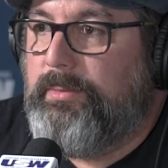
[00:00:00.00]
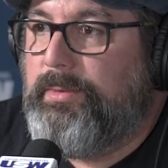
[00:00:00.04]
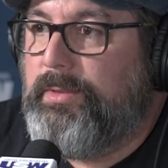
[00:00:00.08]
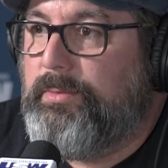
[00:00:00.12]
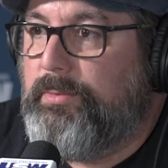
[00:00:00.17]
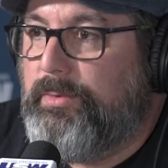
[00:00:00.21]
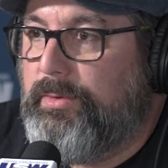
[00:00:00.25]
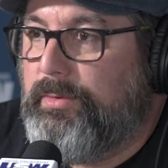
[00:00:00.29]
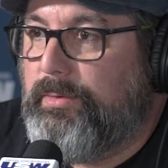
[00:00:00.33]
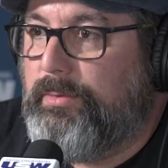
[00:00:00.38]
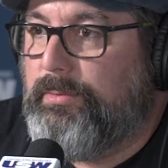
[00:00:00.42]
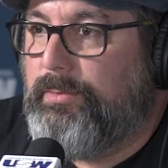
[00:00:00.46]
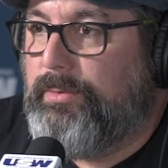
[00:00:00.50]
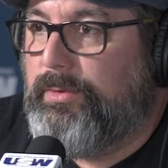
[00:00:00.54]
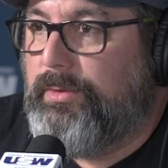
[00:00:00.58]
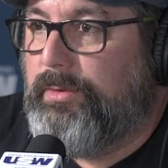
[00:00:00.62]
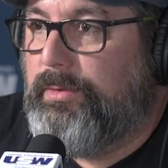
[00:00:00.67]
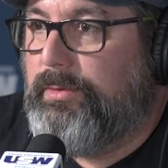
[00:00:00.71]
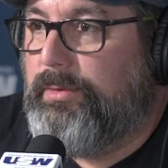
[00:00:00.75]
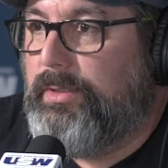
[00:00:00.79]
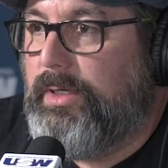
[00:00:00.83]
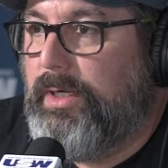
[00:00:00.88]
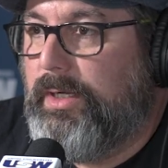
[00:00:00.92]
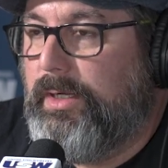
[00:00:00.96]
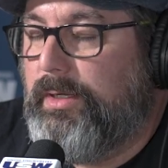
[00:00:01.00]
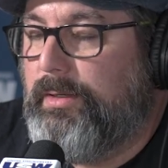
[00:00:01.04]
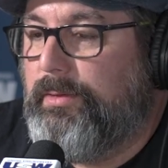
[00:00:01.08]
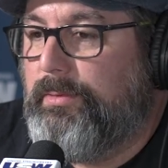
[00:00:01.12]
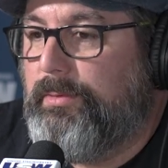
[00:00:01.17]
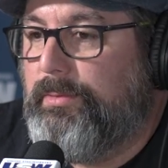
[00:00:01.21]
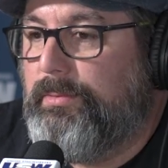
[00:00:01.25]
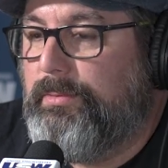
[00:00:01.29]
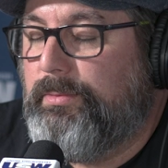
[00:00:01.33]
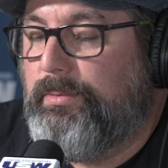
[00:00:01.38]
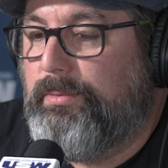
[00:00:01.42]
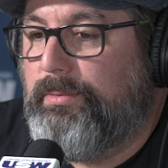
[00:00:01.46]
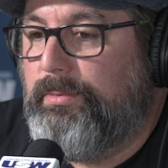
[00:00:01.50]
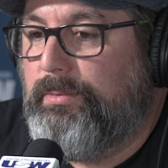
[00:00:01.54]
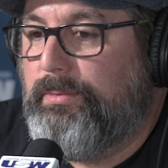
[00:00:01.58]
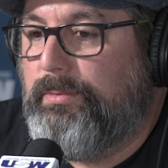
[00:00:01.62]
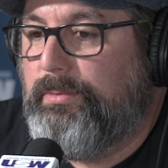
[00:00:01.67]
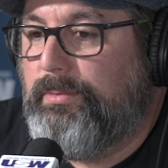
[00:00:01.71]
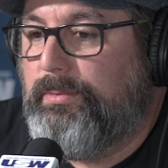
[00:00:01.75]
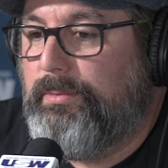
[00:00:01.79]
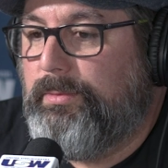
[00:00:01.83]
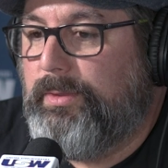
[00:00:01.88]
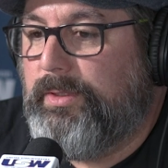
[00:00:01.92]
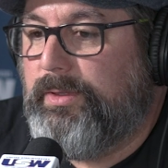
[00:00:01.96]
I mean, we're
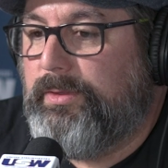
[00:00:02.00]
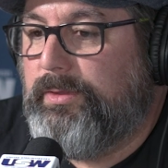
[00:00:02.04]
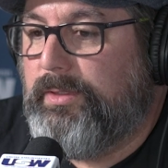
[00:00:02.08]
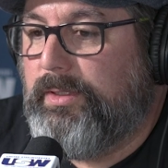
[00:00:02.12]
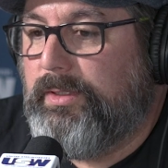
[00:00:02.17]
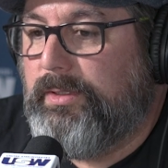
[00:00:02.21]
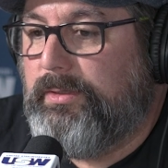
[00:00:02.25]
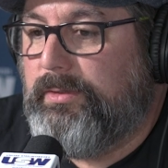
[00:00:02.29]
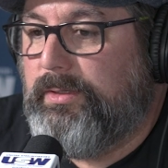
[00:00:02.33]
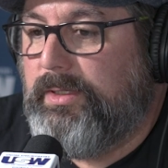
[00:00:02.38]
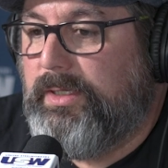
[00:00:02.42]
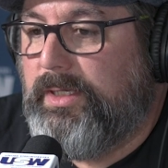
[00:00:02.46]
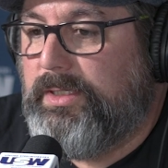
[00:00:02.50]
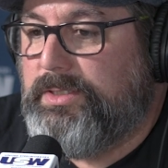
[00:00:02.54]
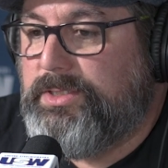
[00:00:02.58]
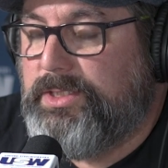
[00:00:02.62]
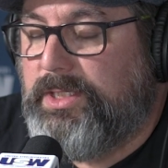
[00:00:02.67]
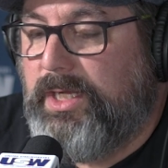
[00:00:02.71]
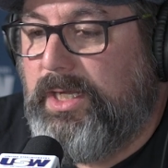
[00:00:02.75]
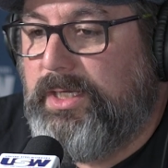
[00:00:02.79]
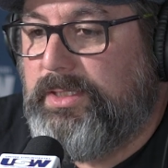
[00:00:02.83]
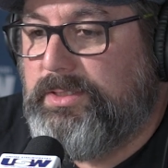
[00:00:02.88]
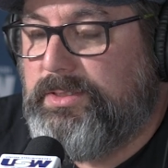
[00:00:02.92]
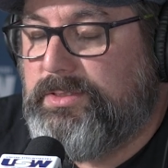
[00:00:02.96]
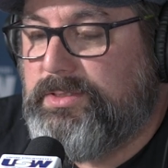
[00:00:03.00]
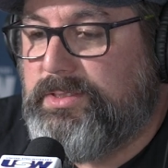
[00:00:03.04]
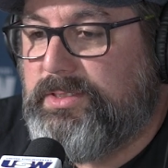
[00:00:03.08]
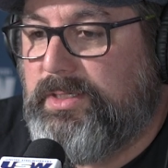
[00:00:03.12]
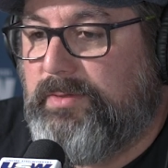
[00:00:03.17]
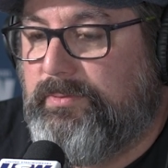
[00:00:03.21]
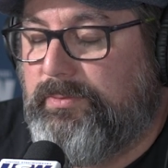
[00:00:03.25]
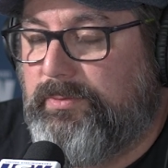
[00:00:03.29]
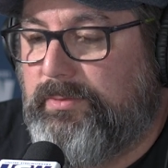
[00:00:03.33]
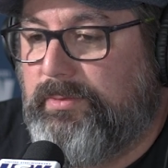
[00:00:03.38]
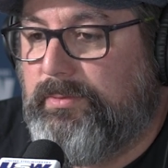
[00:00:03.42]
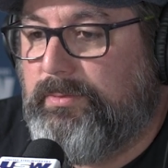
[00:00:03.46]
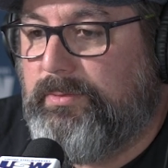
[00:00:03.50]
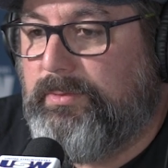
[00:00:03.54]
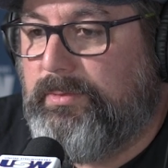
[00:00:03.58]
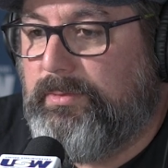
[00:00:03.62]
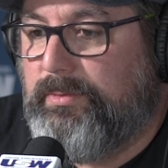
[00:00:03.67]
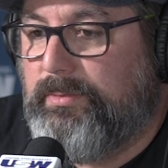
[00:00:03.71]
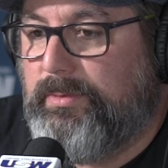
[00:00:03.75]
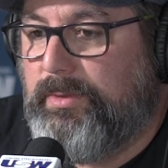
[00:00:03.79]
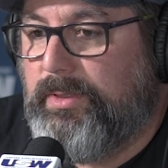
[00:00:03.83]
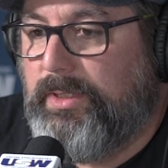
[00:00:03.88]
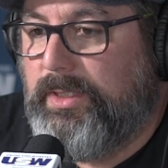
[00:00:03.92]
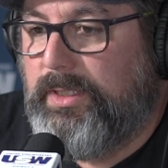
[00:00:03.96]
with the education stuff, we're
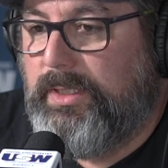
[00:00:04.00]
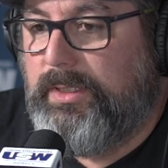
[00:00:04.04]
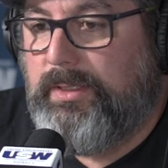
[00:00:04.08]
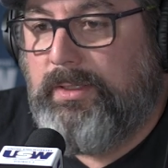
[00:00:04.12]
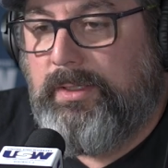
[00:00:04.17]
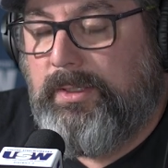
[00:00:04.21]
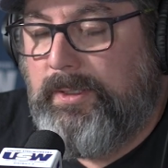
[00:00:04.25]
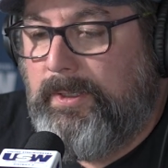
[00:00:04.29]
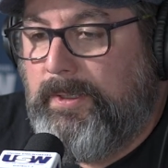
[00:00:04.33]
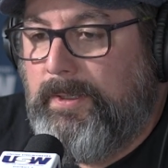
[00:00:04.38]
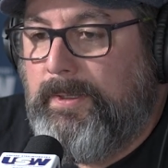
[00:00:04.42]
really